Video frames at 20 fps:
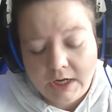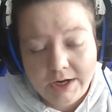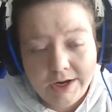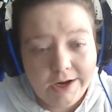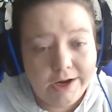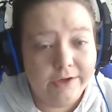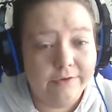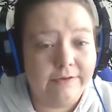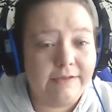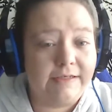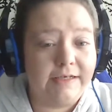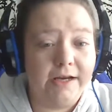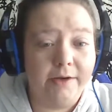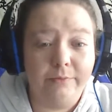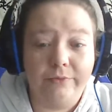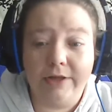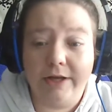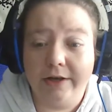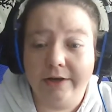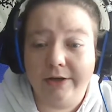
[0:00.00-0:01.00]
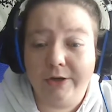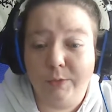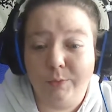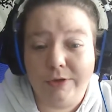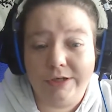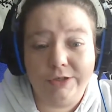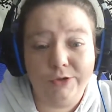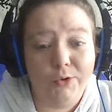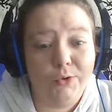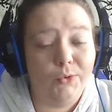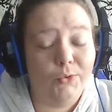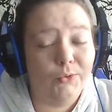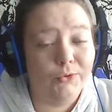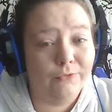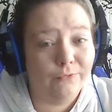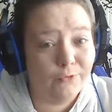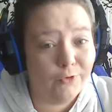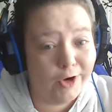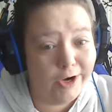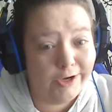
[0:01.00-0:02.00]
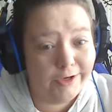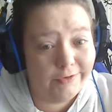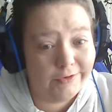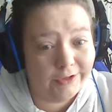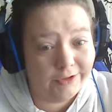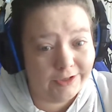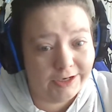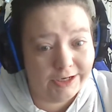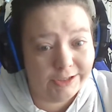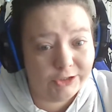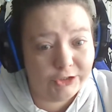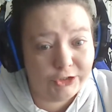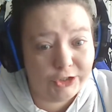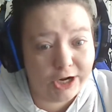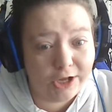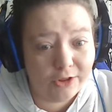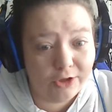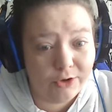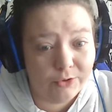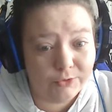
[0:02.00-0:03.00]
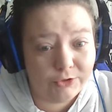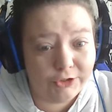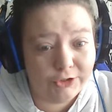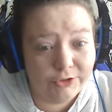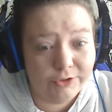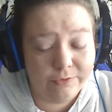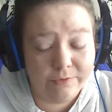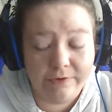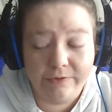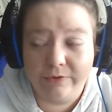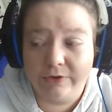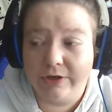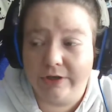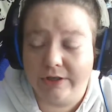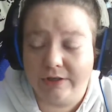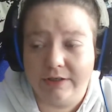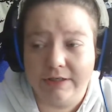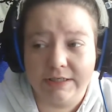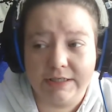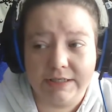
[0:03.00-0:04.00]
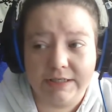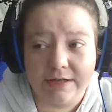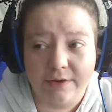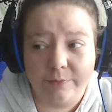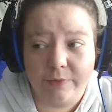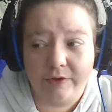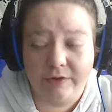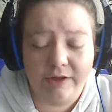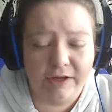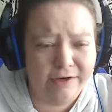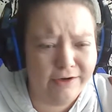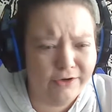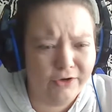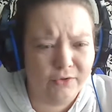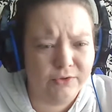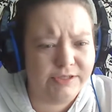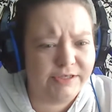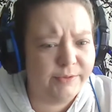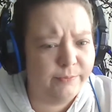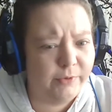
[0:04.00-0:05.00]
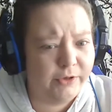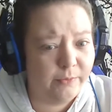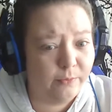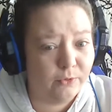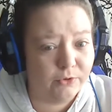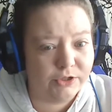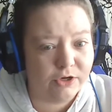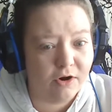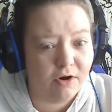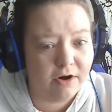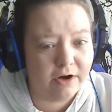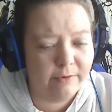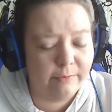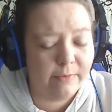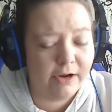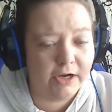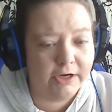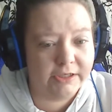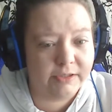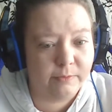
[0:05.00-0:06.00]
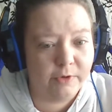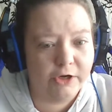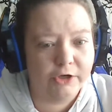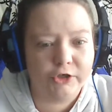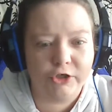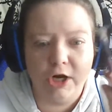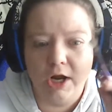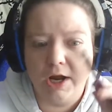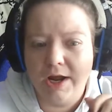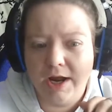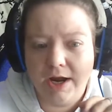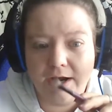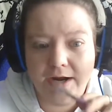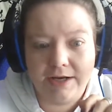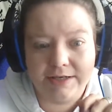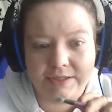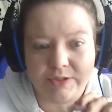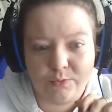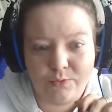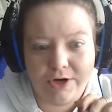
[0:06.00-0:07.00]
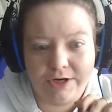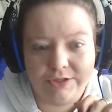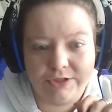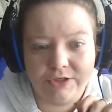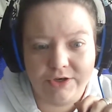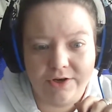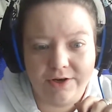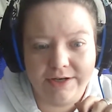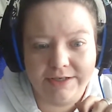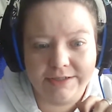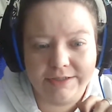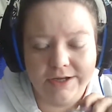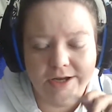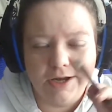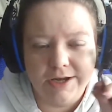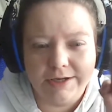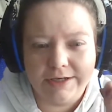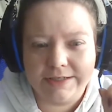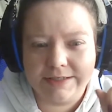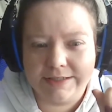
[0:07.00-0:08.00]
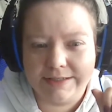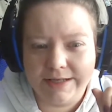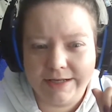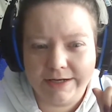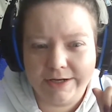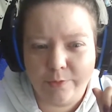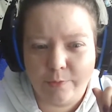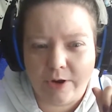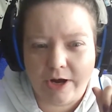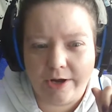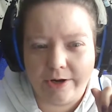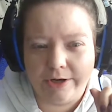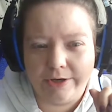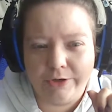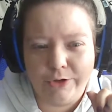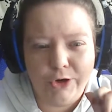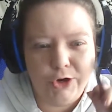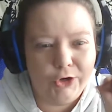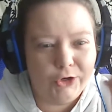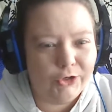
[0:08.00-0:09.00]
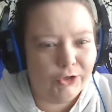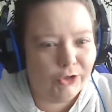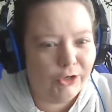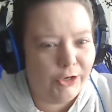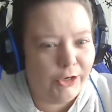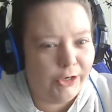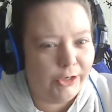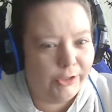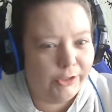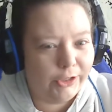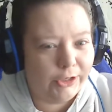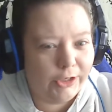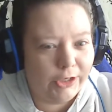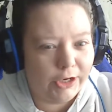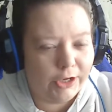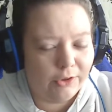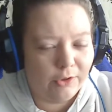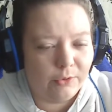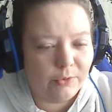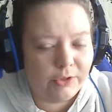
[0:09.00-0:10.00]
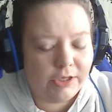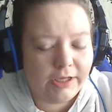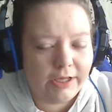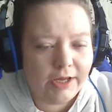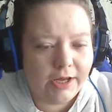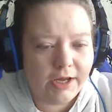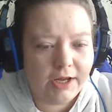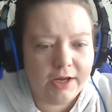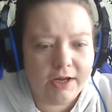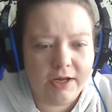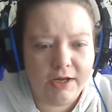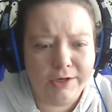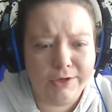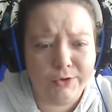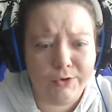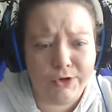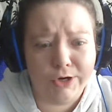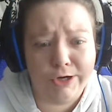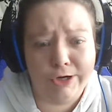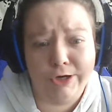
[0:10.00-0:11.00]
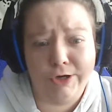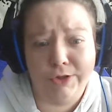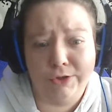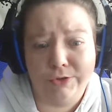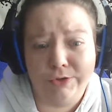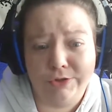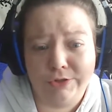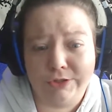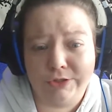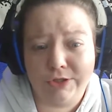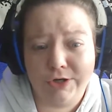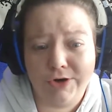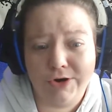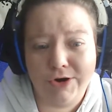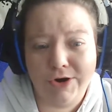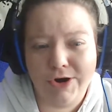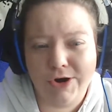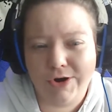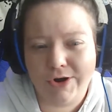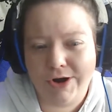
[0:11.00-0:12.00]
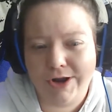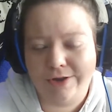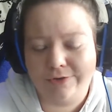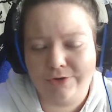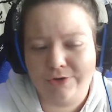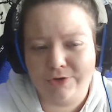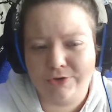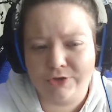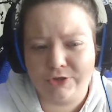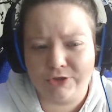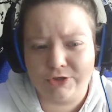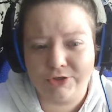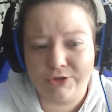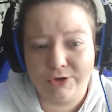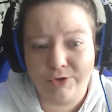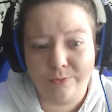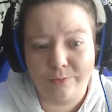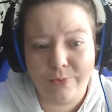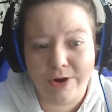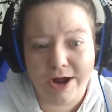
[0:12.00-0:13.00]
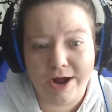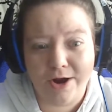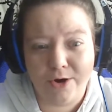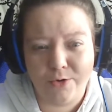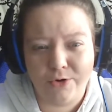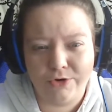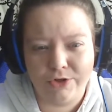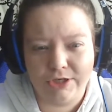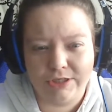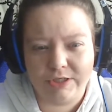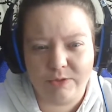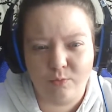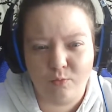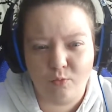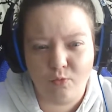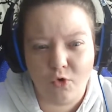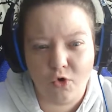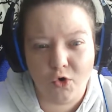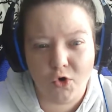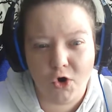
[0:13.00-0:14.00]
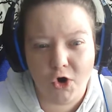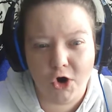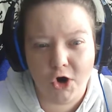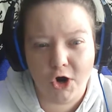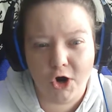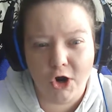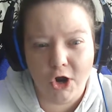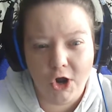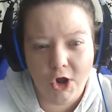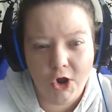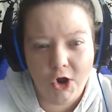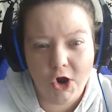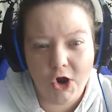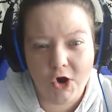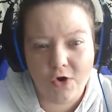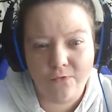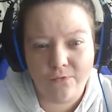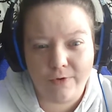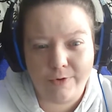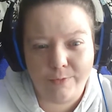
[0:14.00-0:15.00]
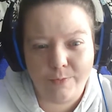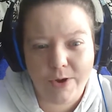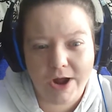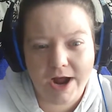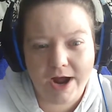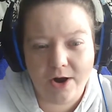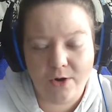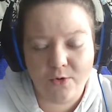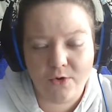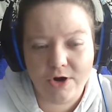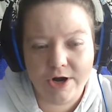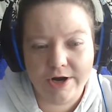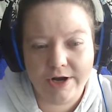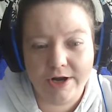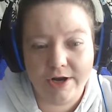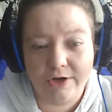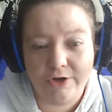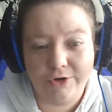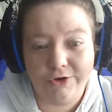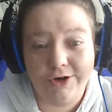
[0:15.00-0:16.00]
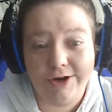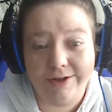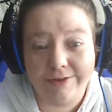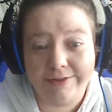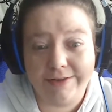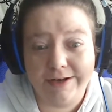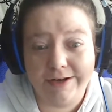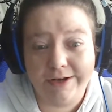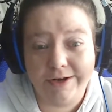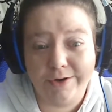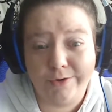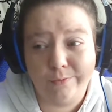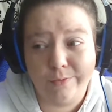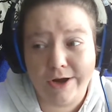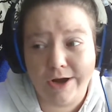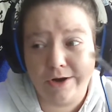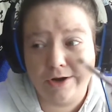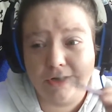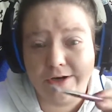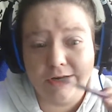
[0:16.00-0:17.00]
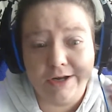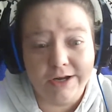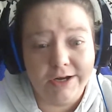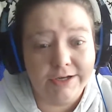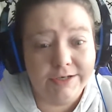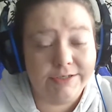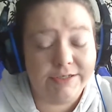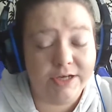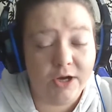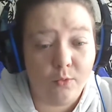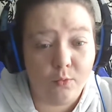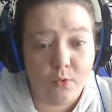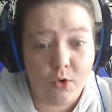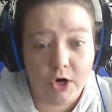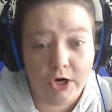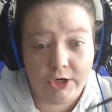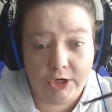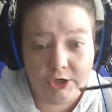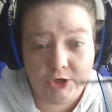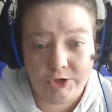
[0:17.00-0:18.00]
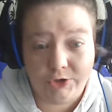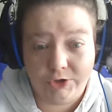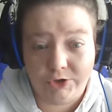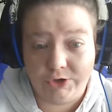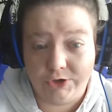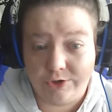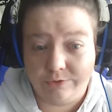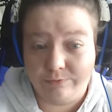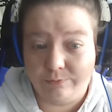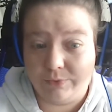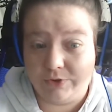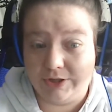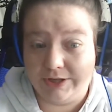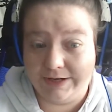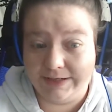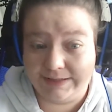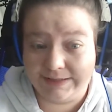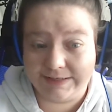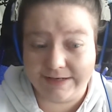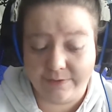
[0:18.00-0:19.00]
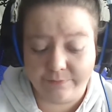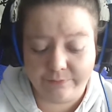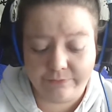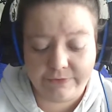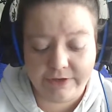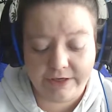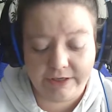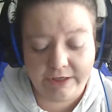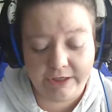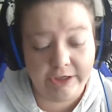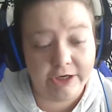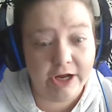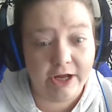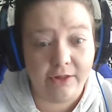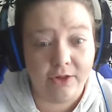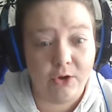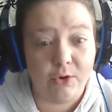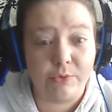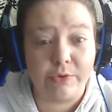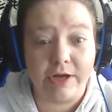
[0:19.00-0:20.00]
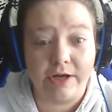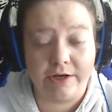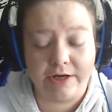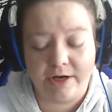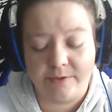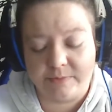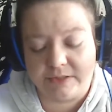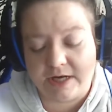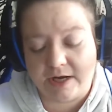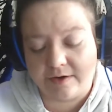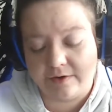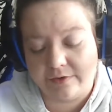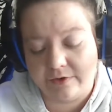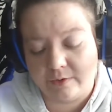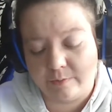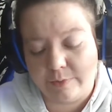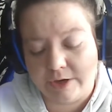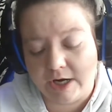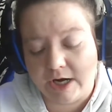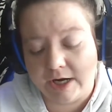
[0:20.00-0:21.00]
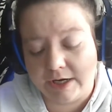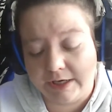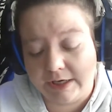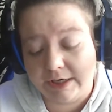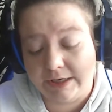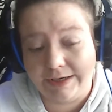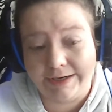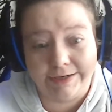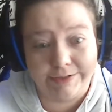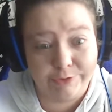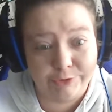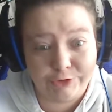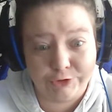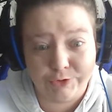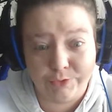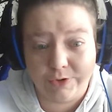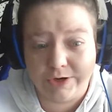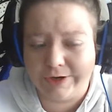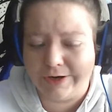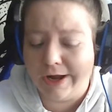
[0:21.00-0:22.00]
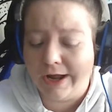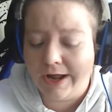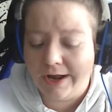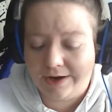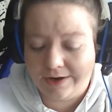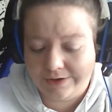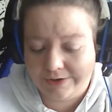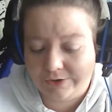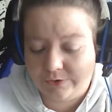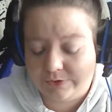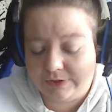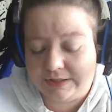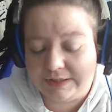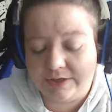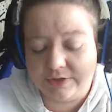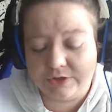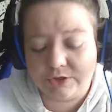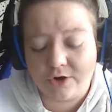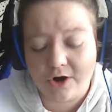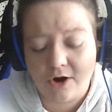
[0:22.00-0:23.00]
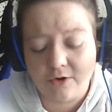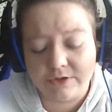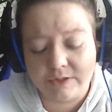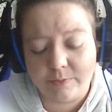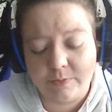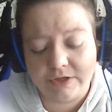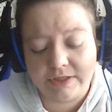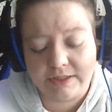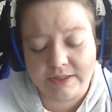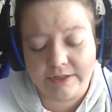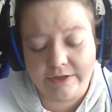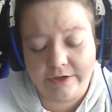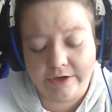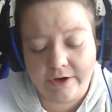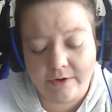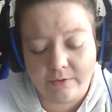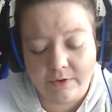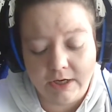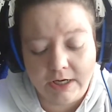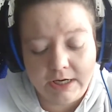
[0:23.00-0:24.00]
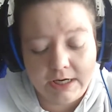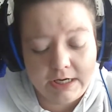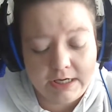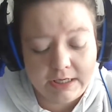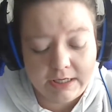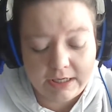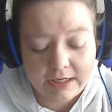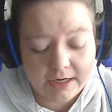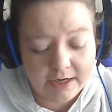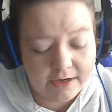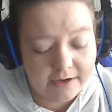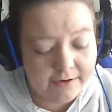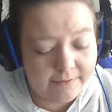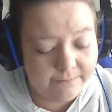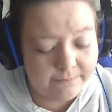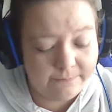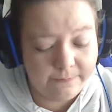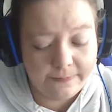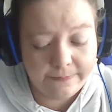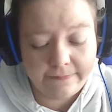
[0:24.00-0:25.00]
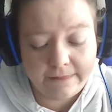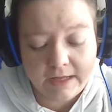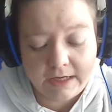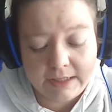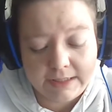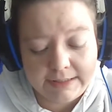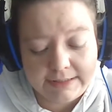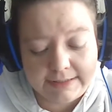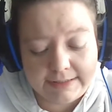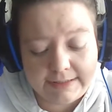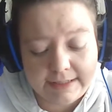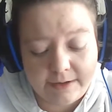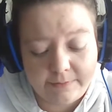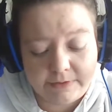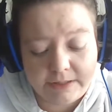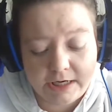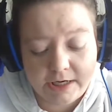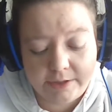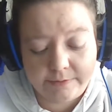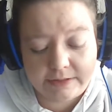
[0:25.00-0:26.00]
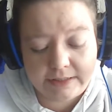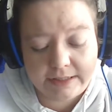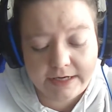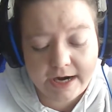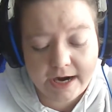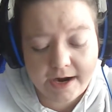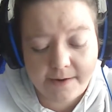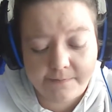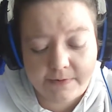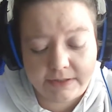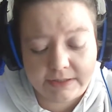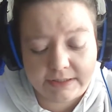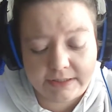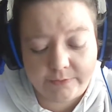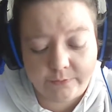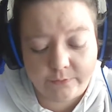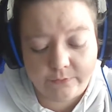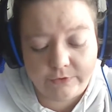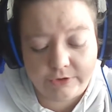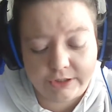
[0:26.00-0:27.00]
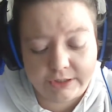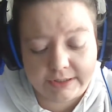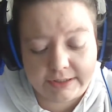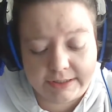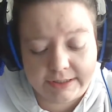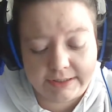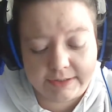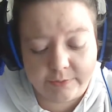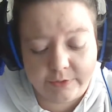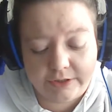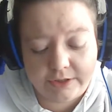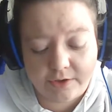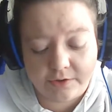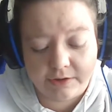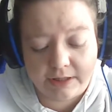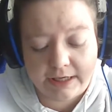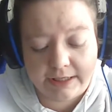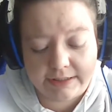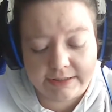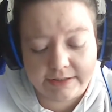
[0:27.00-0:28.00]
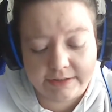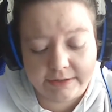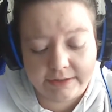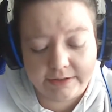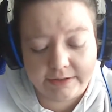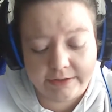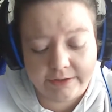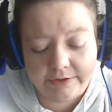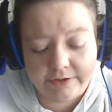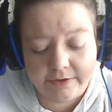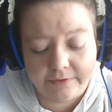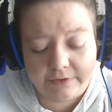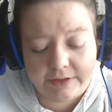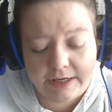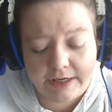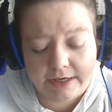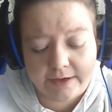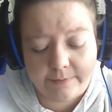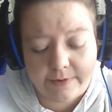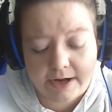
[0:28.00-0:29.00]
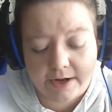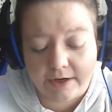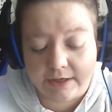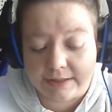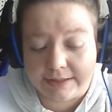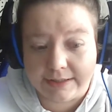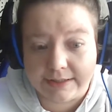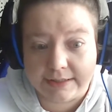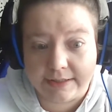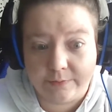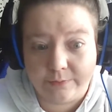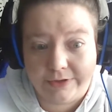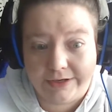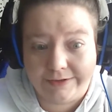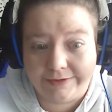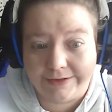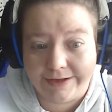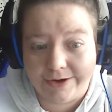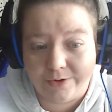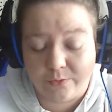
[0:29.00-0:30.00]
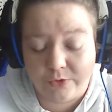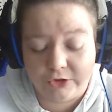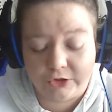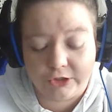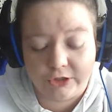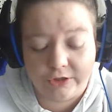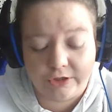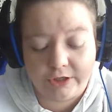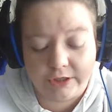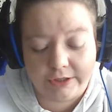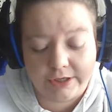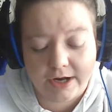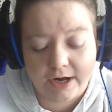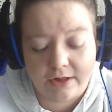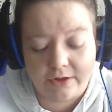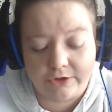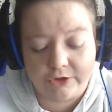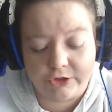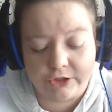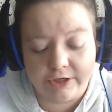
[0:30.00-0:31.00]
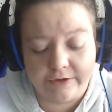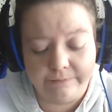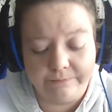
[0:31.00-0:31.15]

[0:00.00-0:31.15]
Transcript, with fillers: And the same thing could be told for anything that is yellow, too. And this is something that I don't see people talking about as much as the red sauce. Just think about it. You're eating a yellow cake or a yellow dessert, and there's a certain power that's more overpowering, and you're not thinking about it. Someone could place something yellow that comes out of their body into it. I know it sounds gross, but, you know, sometimes it happens, and just because we don't like to, you know, think about it doesn't mean that we shouldn't acknowledge it.